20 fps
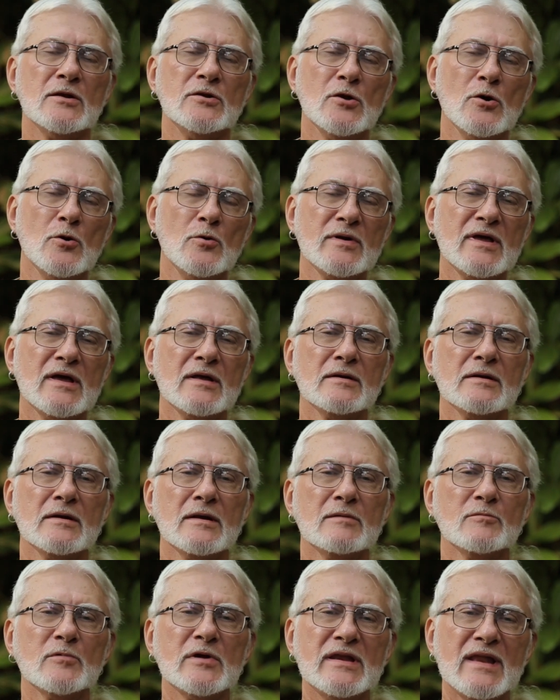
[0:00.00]
known
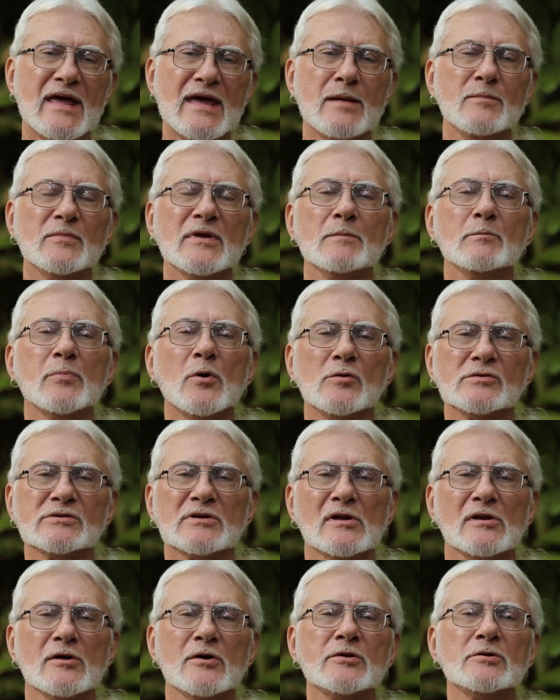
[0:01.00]
and renamed in
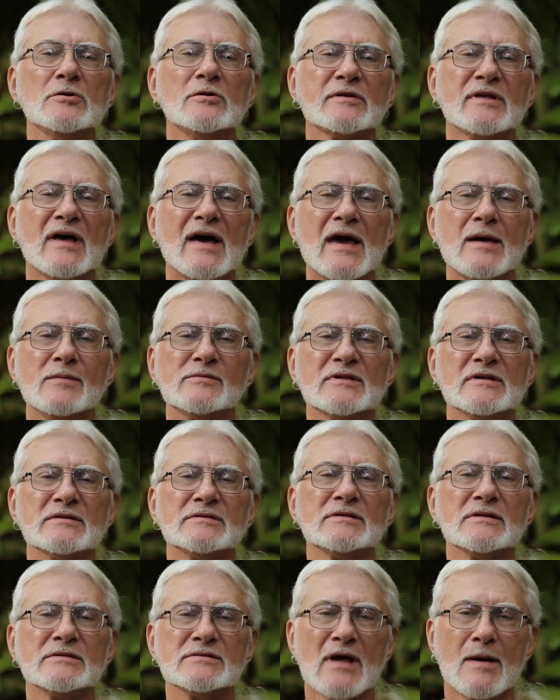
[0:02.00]
post-colonial times
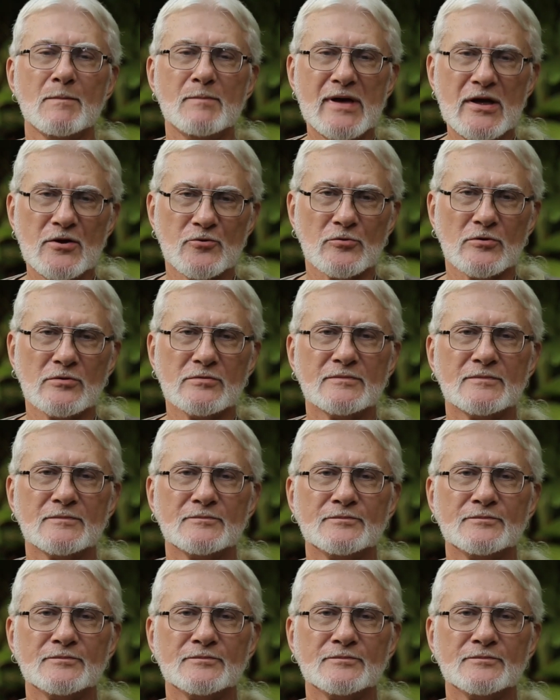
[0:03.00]
as San Pedro.